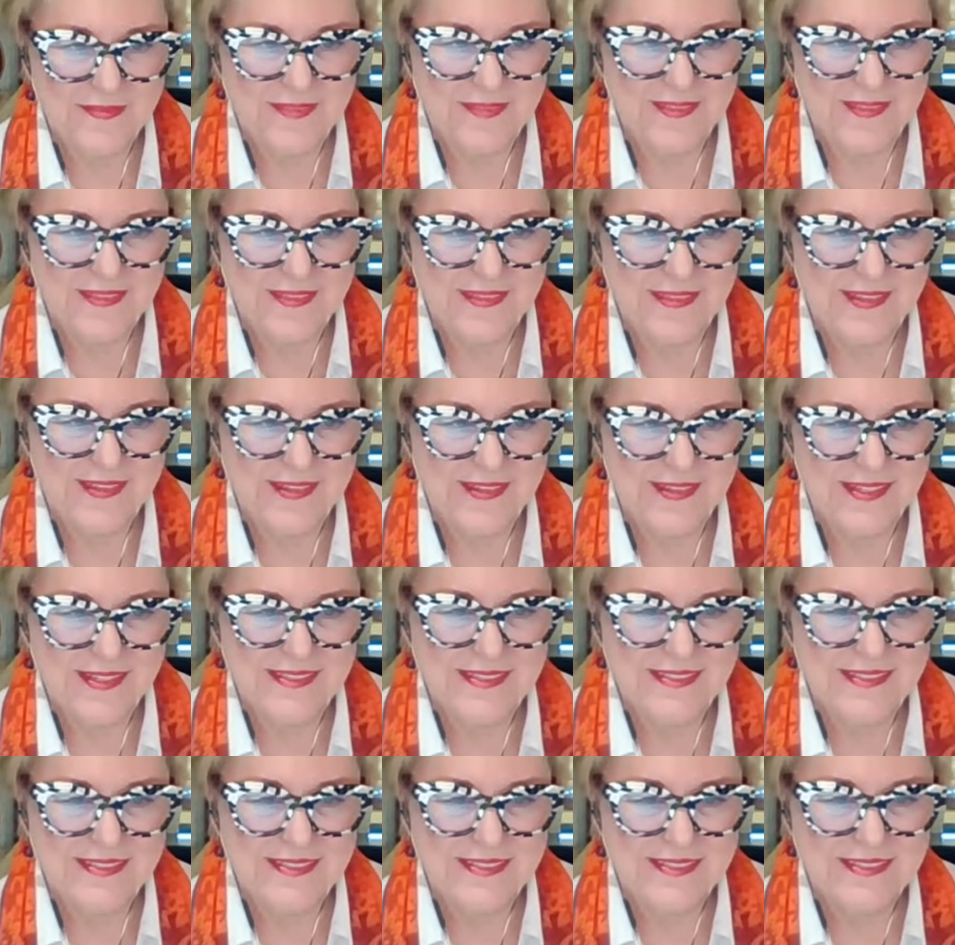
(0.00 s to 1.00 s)

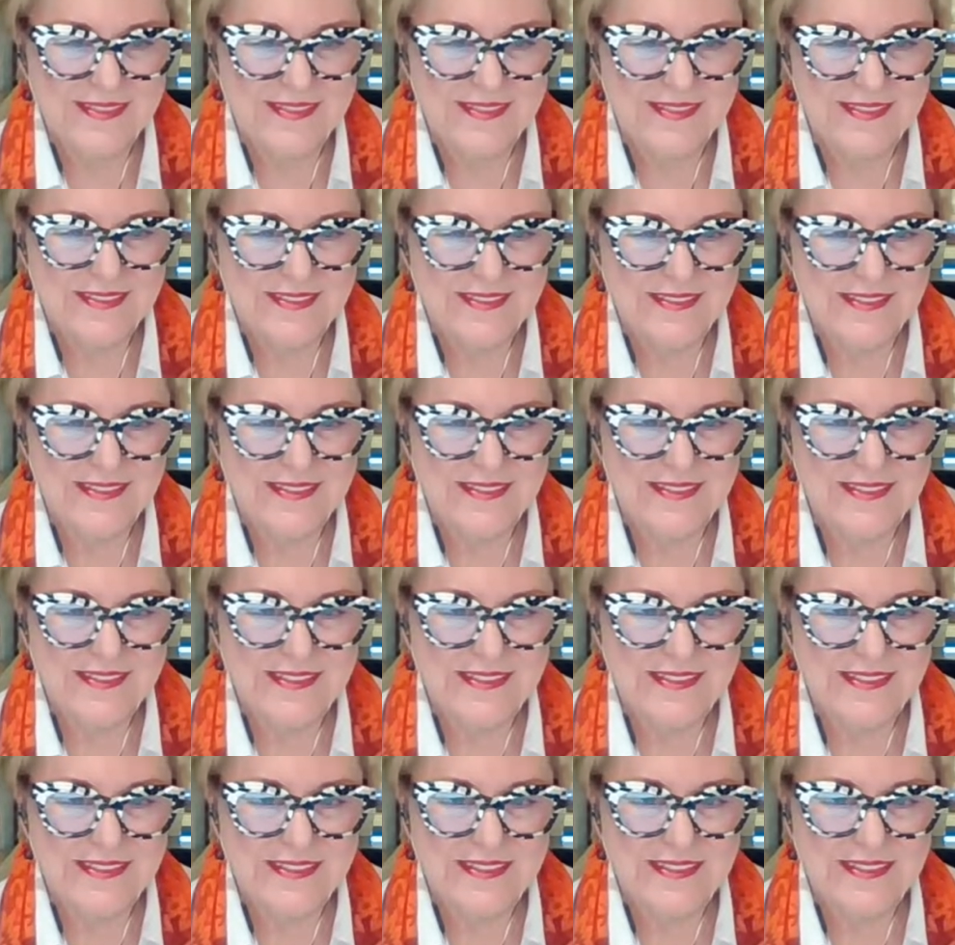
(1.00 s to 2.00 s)

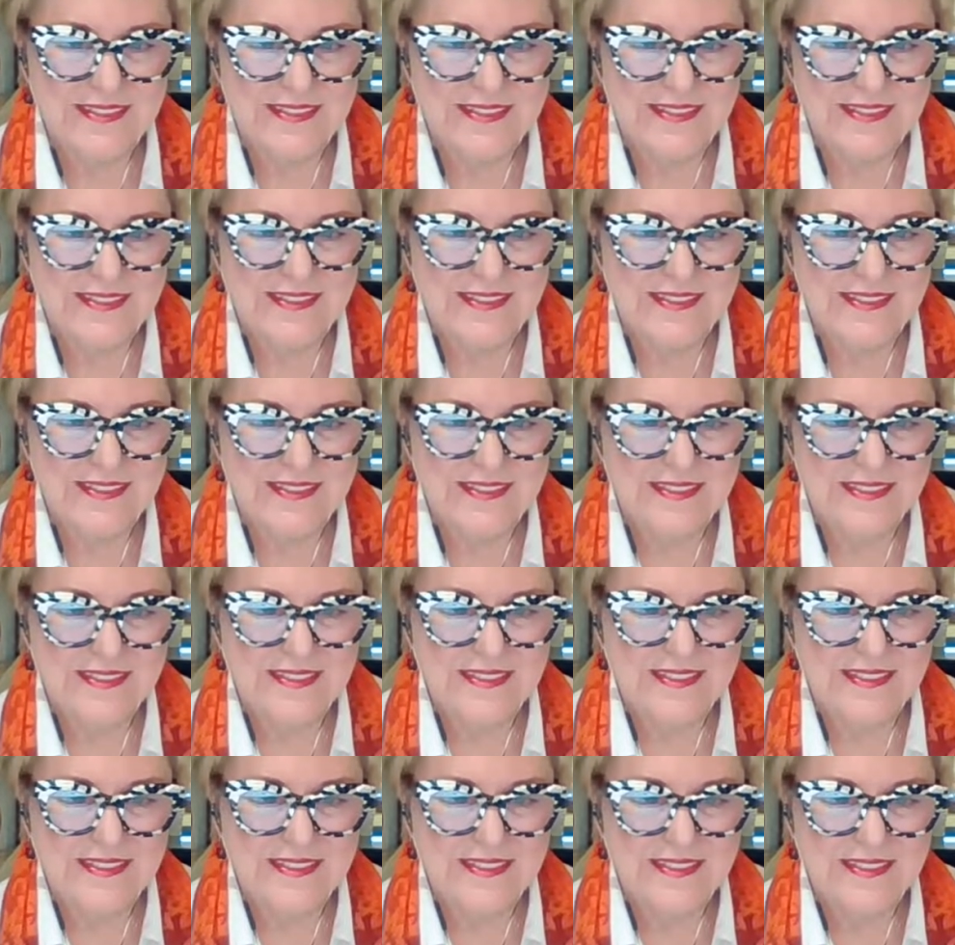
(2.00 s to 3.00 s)

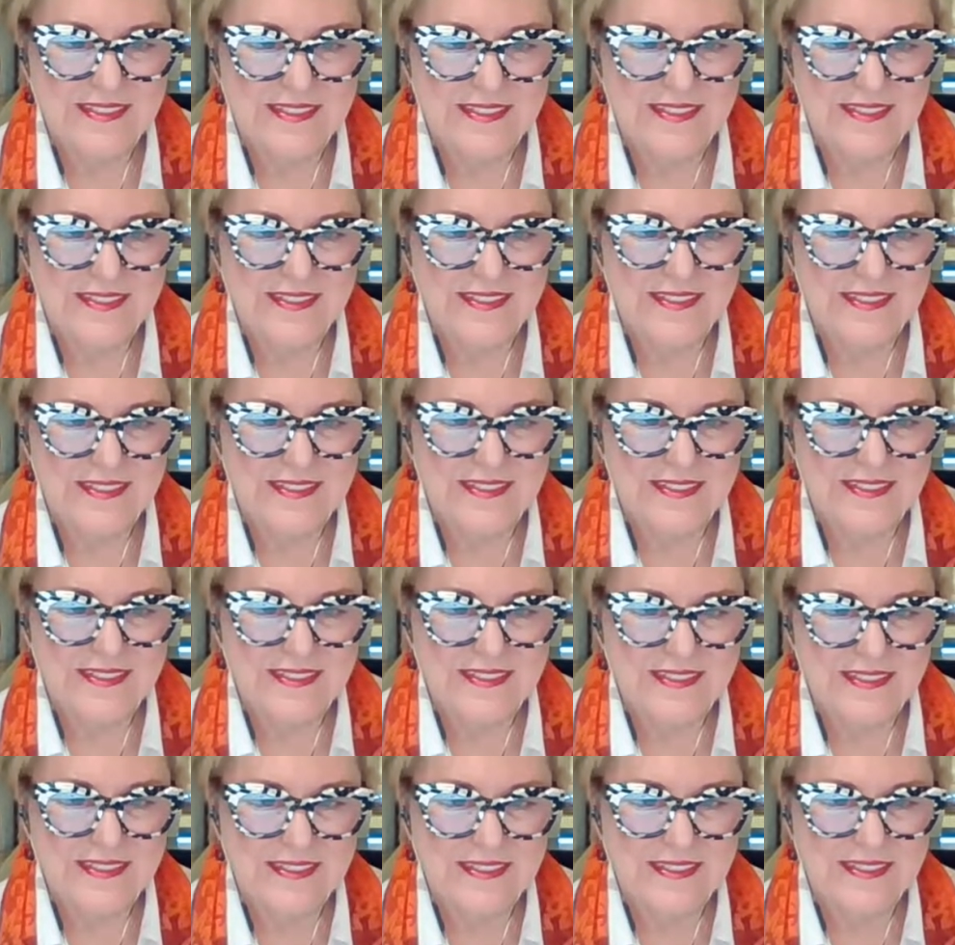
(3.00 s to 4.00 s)

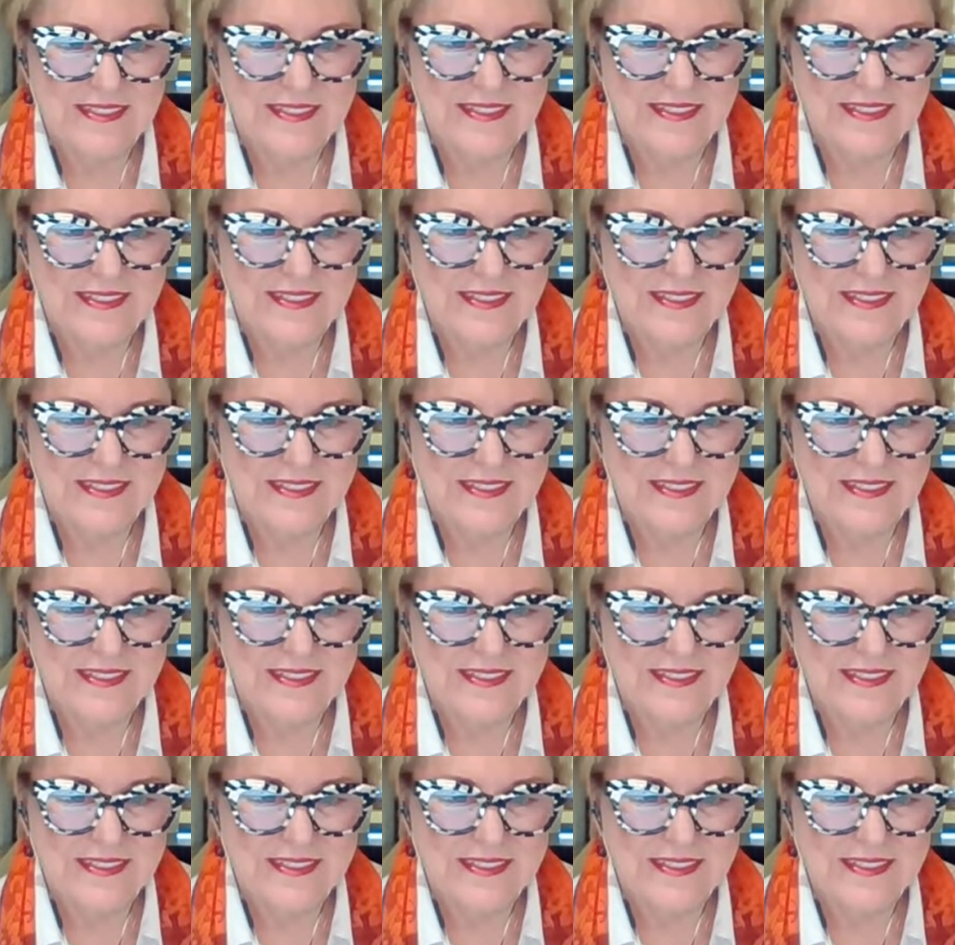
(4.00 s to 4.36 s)
The person shown says nothing.